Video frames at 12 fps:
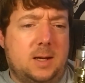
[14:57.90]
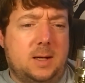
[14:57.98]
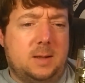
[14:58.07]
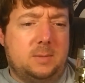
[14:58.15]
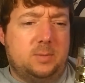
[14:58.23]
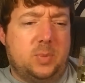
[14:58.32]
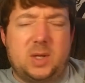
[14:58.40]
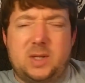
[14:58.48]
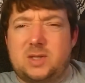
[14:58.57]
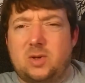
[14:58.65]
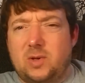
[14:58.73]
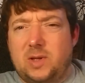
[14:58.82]
But it's
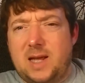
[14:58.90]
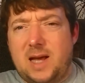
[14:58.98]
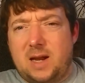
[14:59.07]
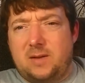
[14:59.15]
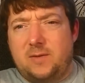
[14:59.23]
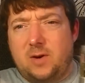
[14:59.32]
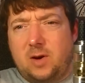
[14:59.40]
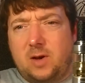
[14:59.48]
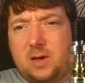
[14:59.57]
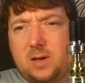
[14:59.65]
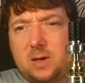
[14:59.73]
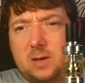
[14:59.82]
certainly not a very
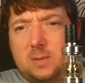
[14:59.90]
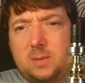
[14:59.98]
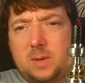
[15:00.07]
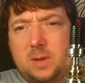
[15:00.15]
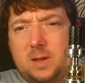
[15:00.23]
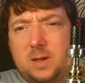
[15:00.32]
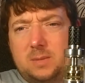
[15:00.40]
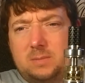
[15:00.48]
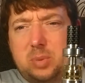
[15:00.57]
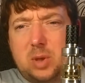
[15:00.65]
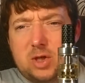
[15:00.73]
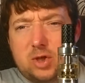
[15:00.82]

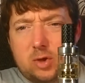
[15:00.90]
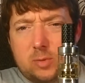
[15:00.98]
pleasurable